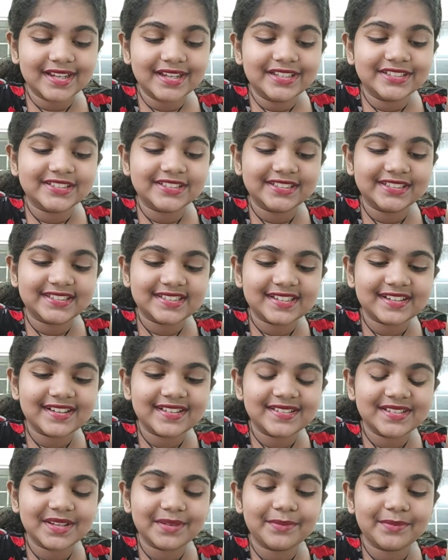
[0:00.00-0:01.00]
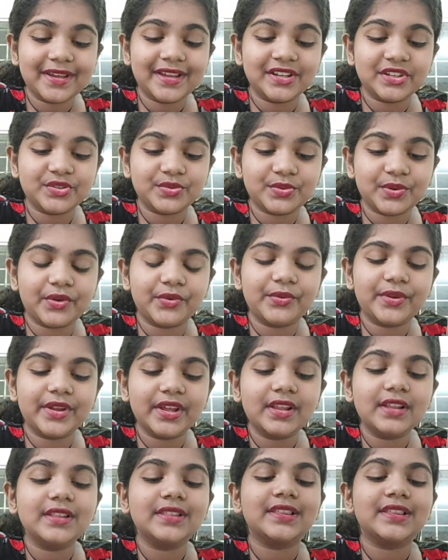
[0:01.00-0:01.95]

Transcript: she turned him into a real